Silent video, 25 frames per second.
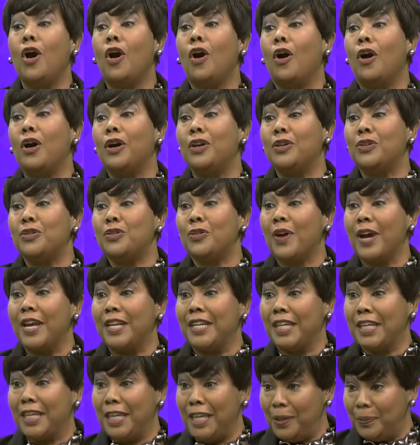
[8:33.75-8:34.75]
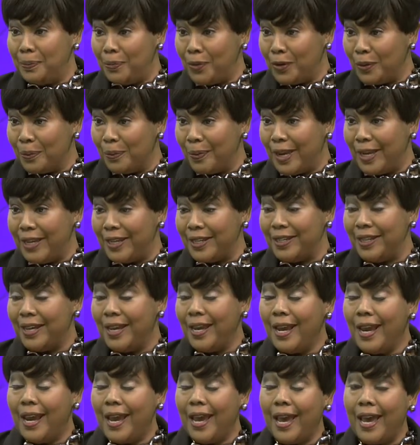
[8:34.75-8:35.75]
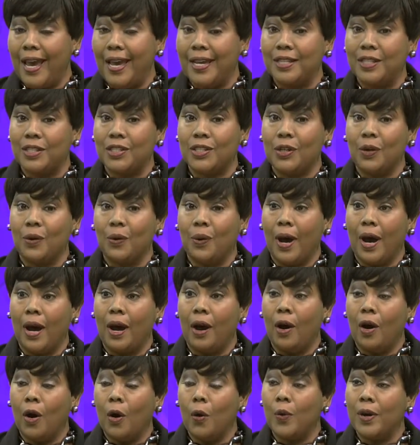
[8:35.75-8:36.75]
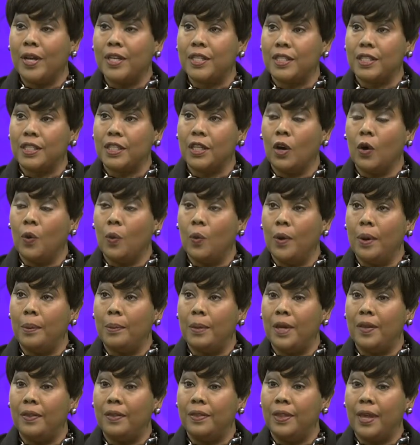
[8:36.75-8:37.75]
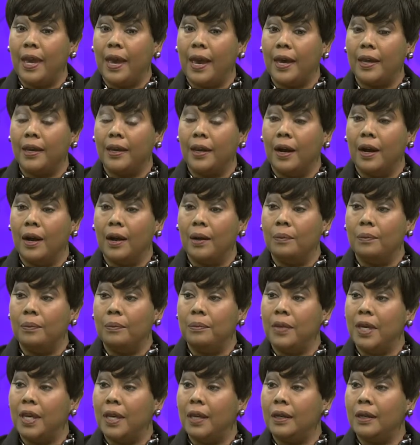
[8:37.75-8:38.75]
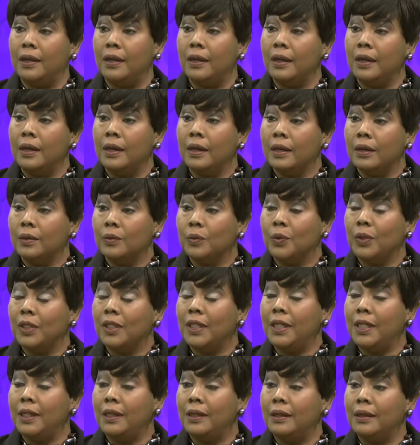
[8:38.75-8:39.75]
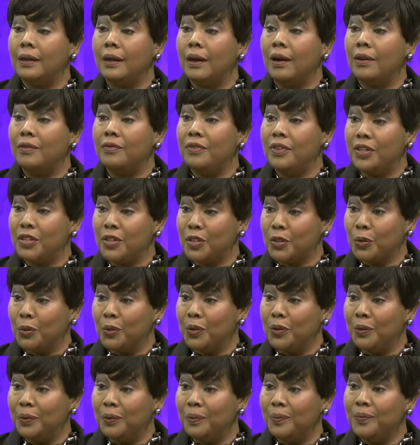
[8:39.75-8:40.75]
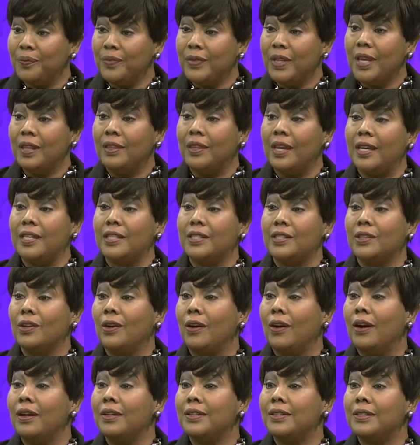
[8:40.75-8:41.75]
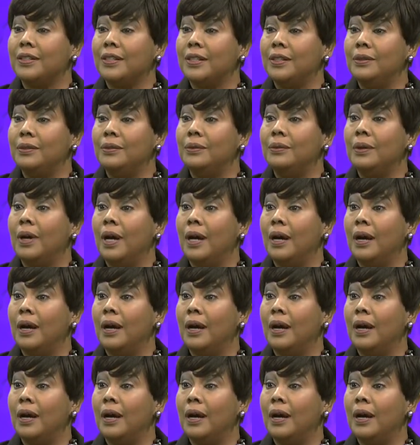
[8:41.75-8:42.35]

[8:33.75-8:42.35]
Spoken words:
or you're trying to keep your mate. And so I always tell women that men really are visual. They start to